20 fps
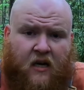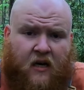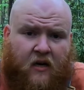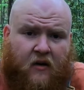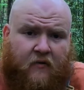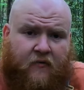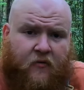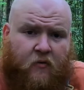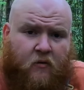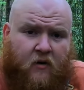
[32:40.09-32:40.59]

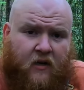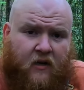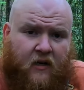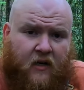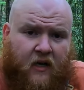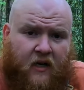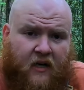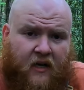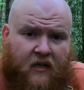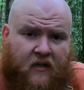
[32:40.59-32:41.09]
in a foreign
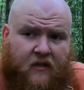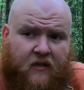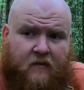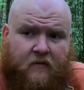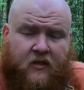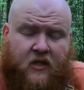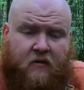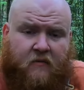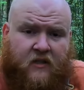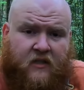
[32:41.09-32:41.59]
land
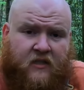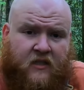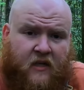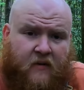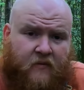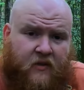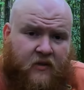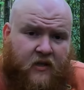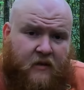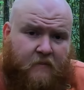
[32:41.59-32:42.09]
doing
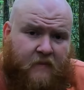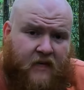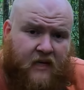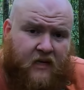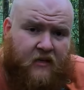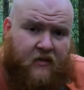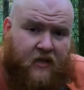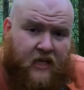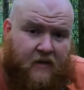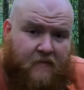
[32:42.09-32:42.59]
something that
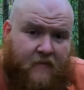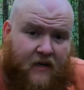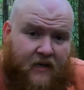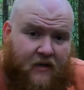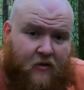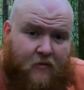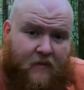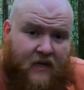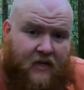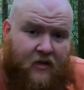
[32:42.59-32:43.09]
may, they
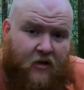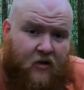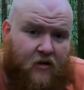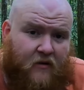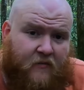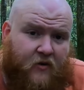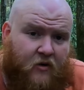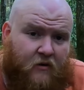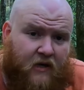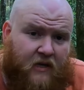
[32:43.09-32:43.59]
may or may not
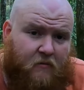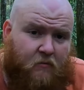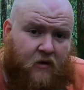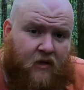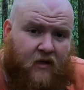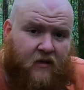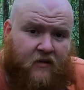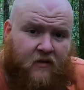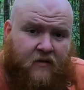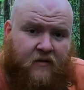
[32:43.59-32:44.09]
have agreed
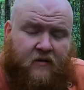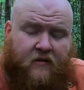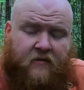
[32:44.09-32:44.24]
with.